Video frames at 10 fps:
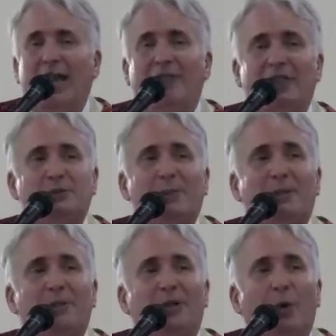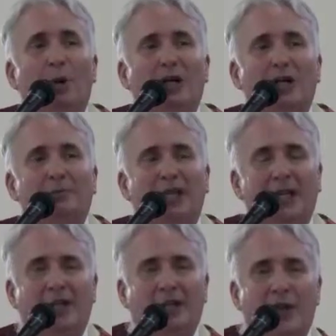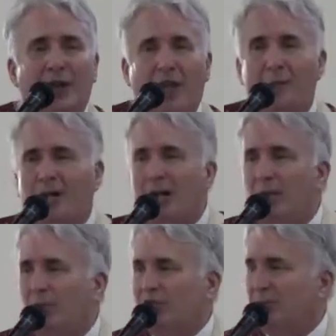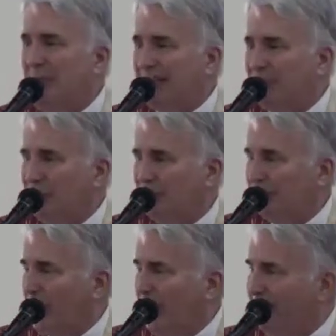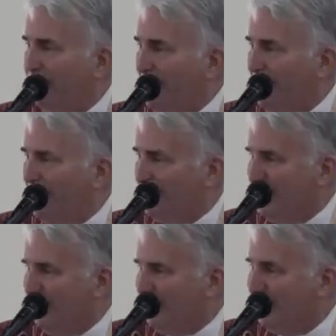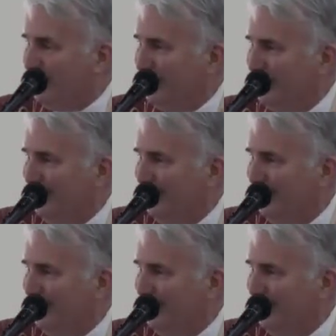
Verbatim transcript: If his people are welcomed in, they become respecters of persons.